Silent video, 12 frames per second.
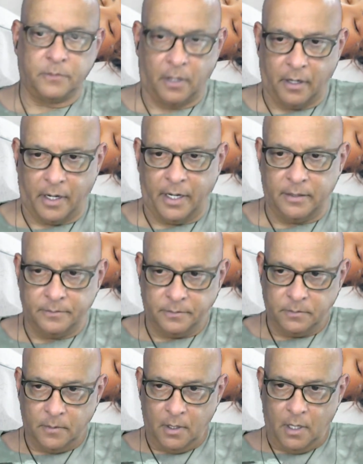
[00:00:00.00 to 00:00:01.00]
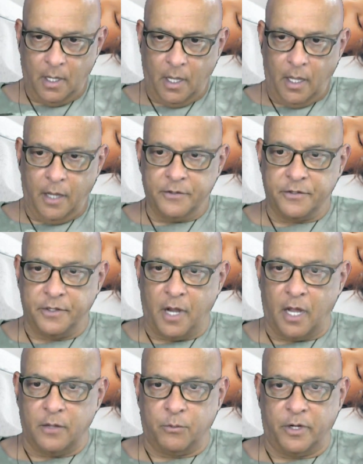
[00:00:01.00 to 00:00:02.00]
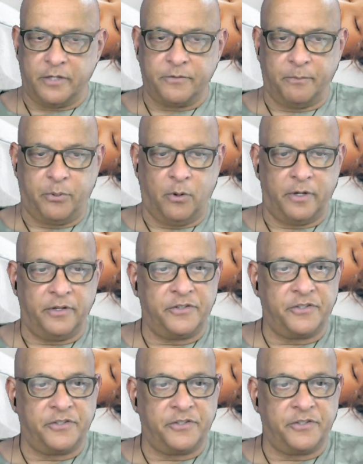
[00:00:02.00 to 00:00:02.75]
All right. Here's another one that's important.